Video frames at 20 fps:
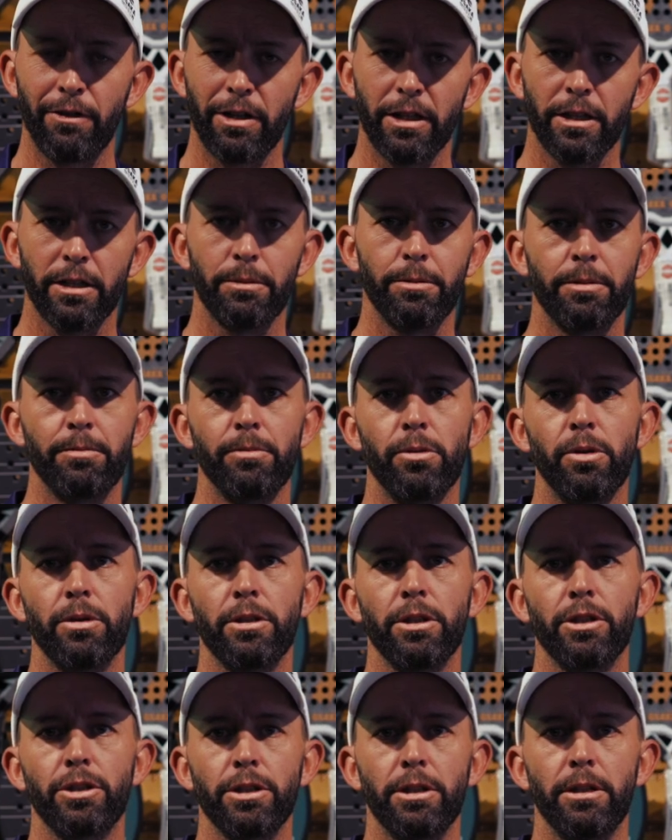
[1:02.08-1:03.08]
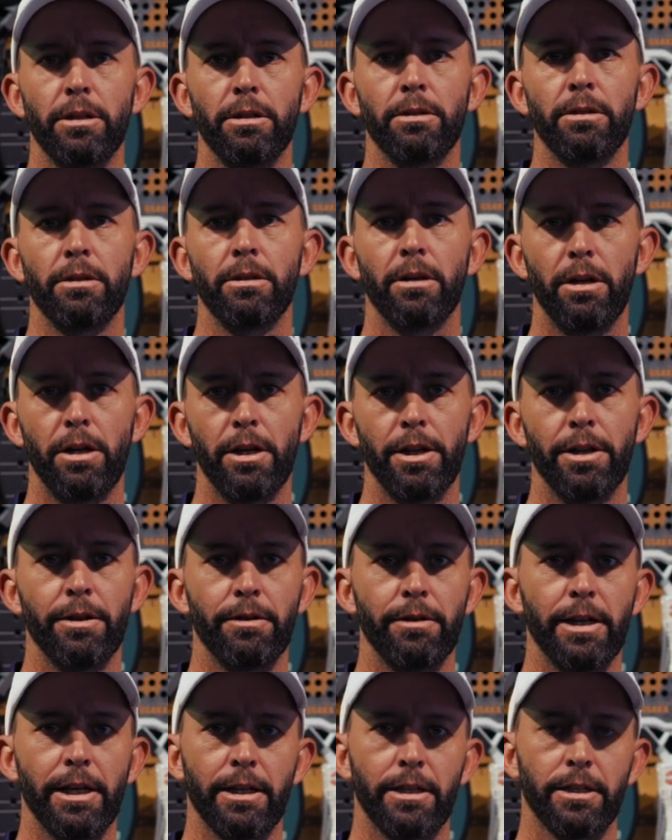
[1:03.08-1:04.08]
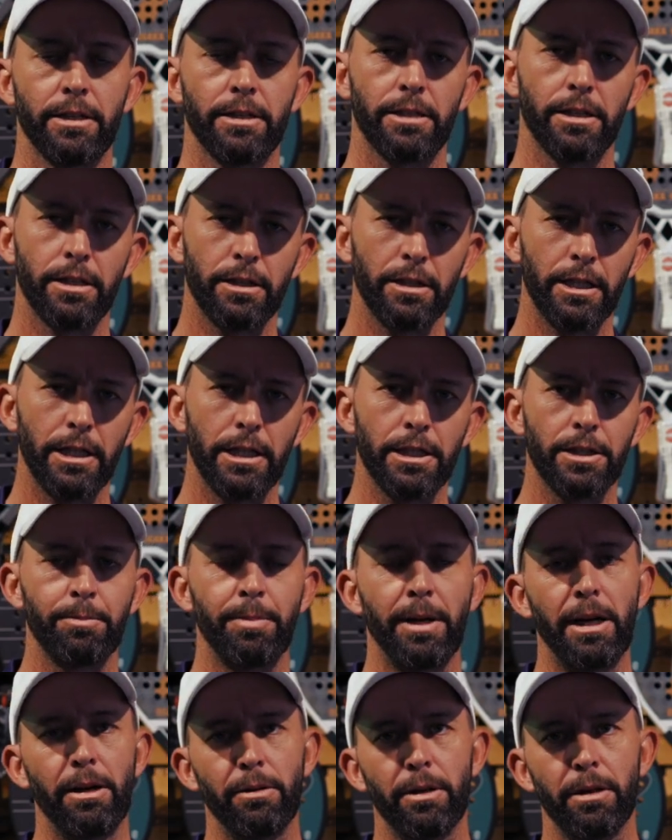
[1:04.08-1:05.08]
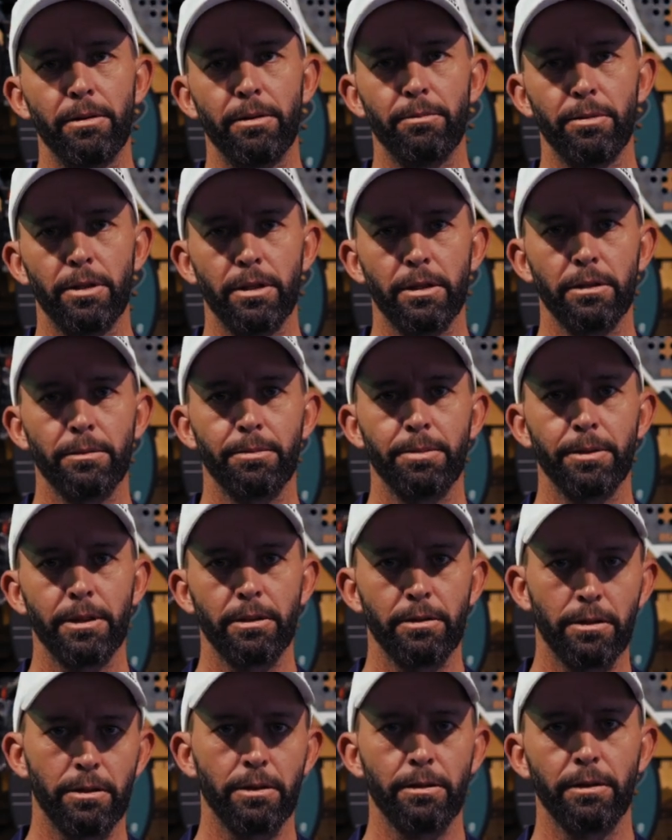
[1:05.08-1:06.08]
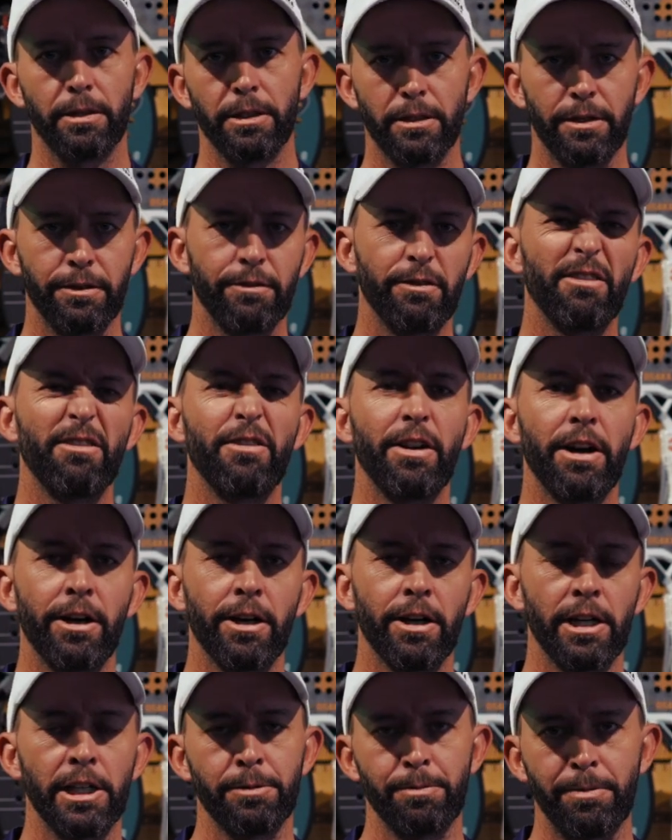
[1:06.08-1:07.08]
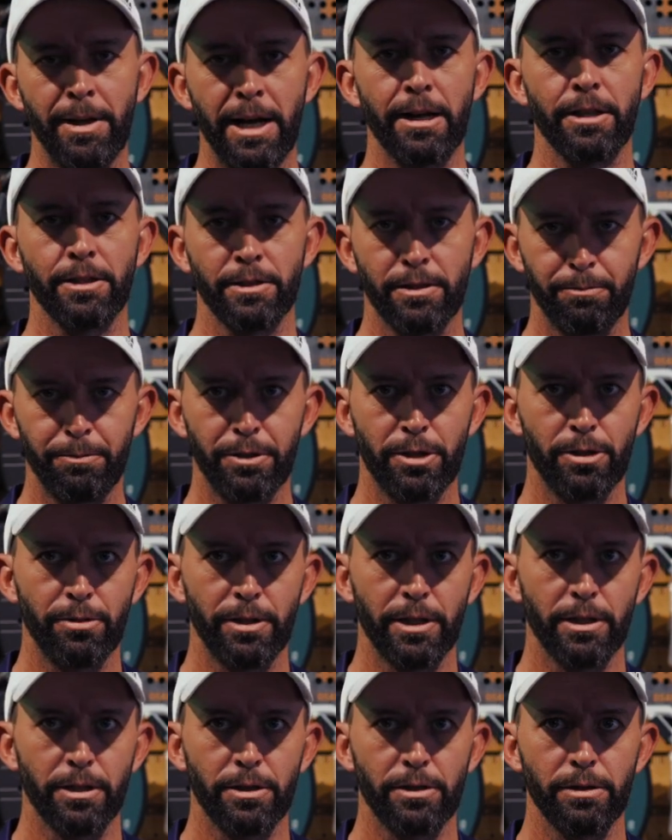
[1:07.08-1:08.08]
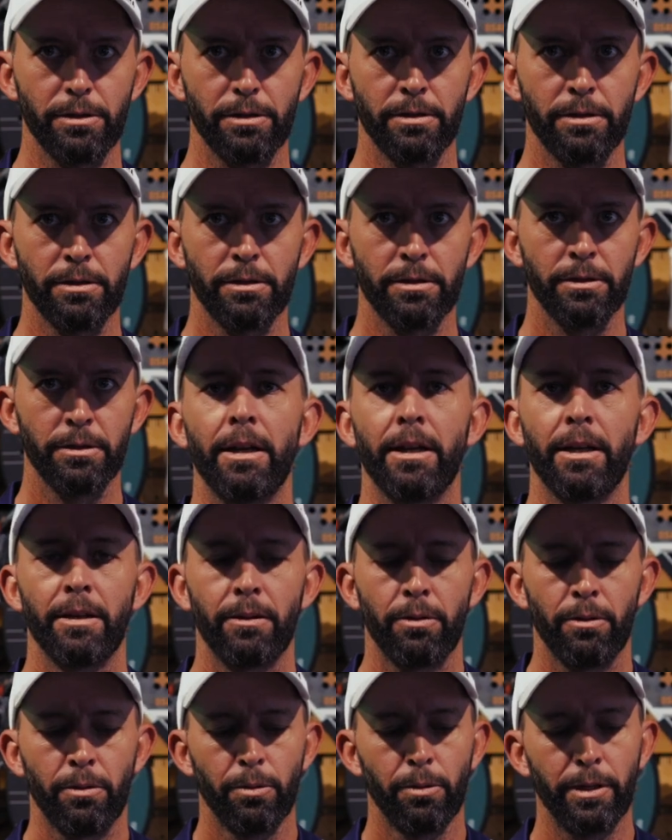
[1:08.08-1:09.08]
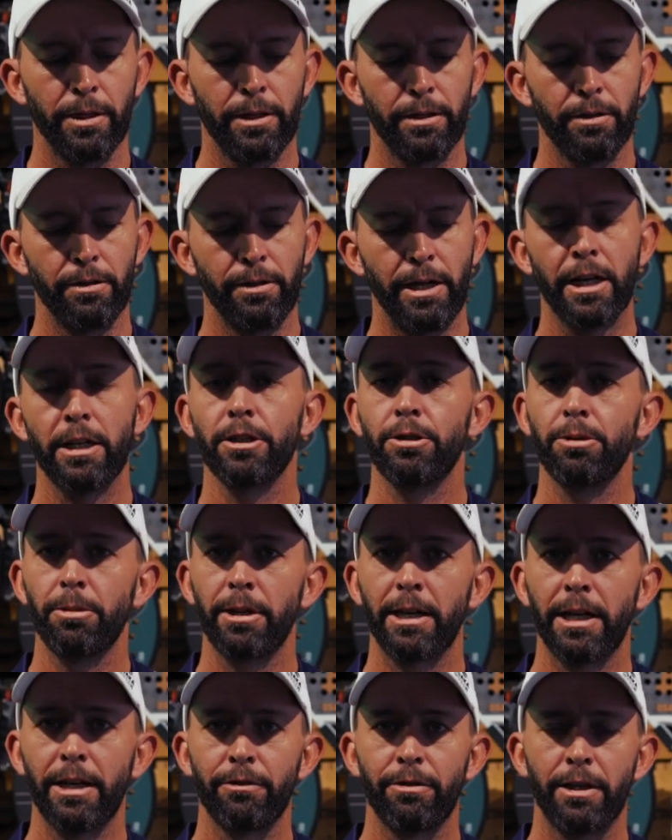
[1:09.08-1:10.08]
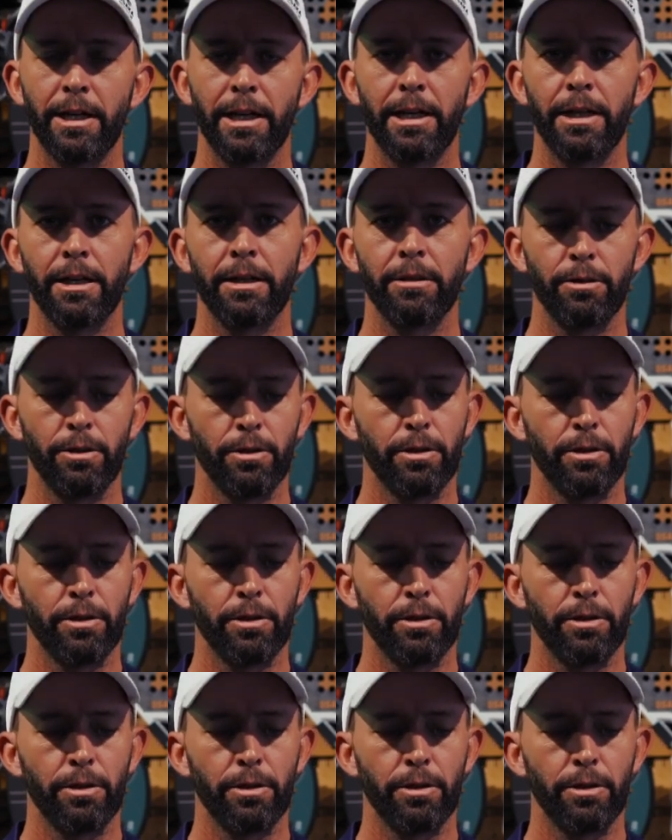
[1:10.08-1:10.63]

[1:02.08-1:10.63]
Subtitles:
little bit more control on the rackets. A little less power, a little bit, very nice balance between the two. With the rackets that we have here, you've